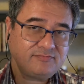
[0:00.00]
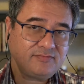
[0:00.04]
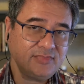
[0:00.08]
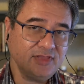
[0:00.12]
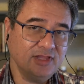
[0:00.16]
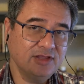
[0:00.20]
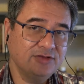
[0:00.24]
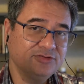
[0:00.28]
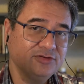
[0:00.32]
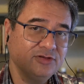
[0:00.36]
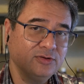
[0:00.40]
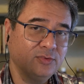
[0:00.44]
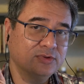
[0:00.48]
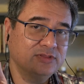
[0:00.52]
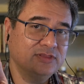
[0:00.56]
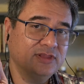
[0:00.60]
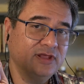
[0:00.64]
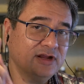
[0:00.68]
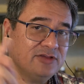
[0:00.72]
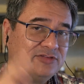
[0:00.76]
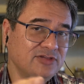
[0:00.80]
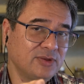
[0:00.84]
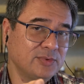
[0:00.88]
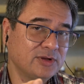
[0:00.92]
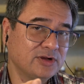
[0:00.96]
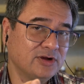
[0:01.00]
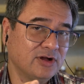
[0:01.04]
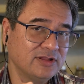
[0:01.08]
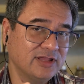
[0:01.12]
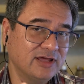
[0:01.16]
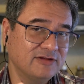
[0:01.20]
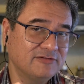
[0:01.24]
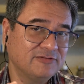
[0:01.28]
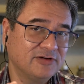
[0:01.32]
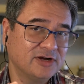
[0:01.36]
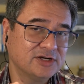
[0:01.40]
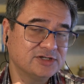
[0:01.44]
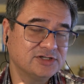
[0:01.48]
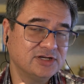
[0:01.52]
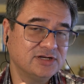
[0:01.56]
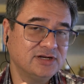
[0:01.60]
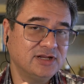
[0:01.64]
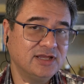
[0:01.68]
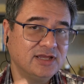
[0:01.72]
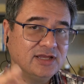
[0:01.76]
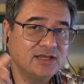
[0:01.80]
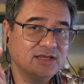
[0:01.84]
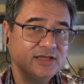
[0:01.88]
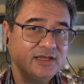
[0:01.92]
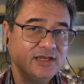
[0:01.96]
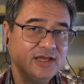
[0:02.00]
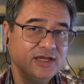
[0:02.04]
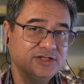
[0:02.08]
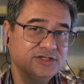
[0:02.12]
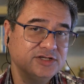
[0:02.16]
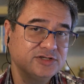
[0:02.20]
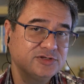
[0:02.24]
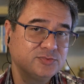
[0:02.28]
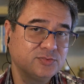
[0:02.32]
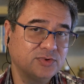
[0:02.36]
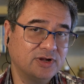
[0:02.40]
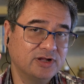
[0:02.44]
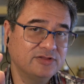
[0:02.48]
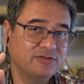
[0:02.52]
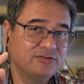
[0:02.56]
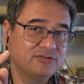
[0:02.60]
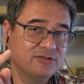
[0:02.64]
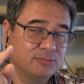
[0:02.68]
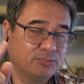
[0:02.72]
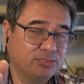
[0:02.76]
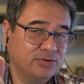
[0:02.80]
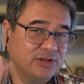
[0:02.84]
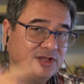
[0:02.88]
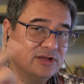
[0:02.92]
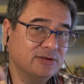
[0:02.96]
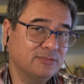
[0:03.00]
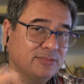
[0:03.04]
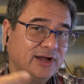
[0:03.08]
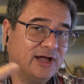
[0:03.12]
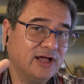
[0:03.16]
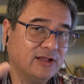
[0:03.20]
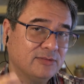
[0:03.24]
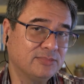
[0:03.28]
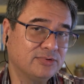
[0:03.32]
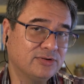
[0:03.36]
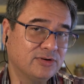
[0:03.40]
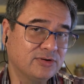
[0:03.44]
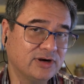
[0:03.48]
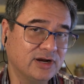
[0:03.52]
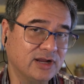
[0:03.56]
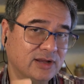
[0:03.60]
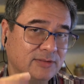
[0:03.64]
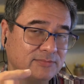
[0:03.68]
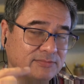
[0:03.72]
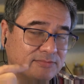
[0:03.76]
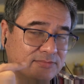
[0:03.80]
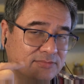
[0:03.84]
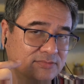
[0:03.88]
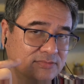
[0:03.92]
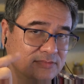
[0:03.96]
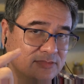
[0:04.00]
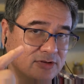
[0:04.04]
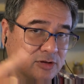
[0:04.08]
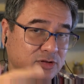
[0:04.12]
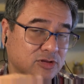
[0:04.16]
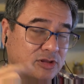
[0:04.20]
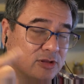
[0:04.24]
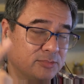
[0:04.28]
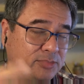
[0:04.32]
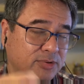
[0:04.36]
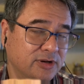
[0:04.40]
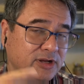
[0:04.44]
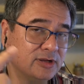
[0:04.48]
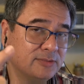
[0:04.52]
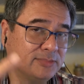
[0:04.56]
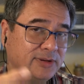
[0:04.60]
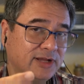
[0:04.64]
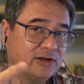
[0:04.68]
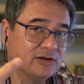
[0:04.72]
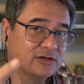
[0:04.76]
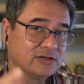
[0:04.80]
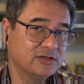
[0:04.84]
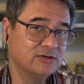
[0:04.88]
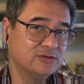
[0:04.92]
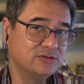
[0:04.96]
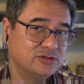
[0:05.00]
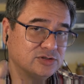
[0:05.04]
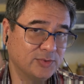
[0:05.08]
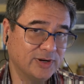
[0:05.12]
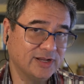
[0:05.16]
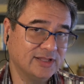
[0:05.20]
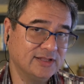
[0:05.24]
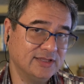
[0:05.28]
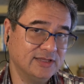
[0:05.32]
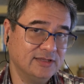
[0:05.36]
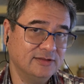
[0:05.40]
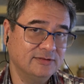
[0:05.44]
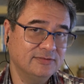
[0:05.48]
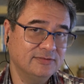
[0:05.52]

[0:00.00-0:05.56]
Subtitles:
So next time we call that function, it just runs the precompiled program, the precompiled code directly.